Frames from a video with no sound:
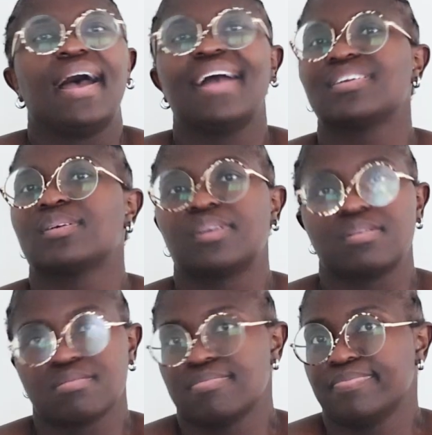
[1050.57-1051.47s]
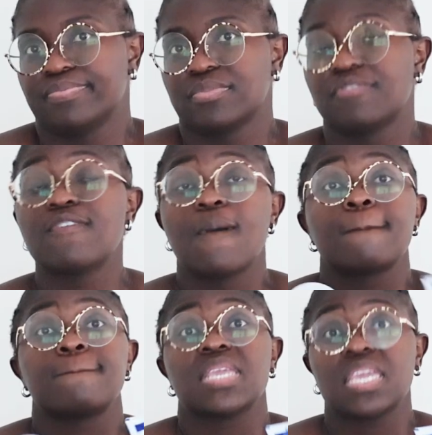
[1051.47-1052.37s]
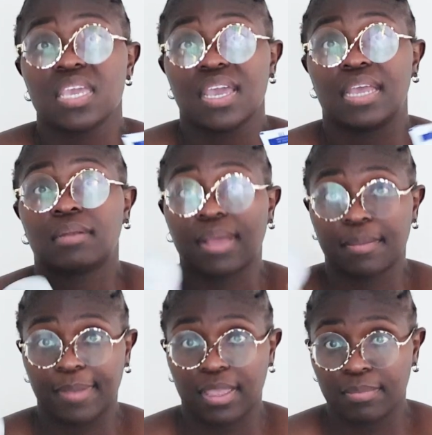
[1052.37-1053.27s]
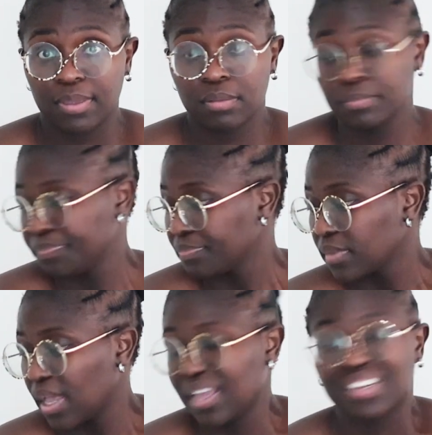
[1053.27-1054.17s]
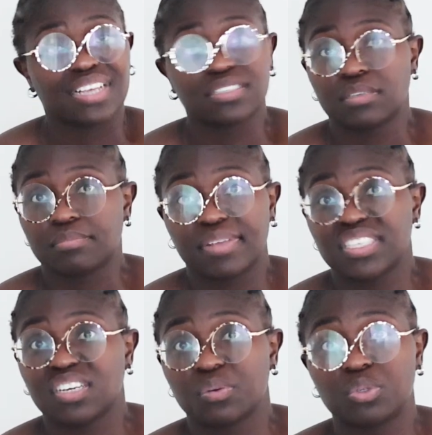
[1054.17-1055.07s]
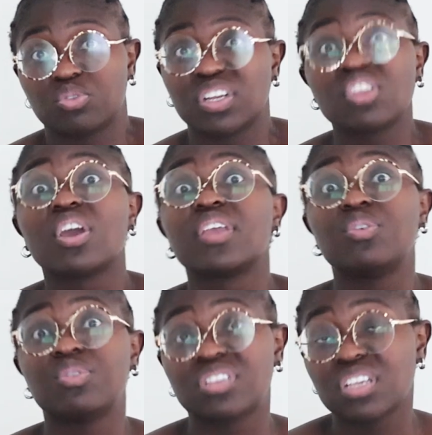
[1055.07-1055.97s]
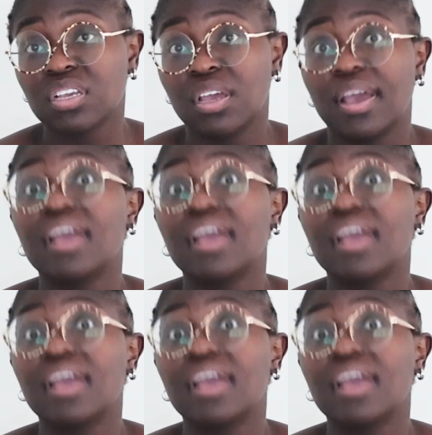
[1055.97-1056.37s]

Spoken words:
I don't know. For me and my baby, it doesn't matter which one you're using.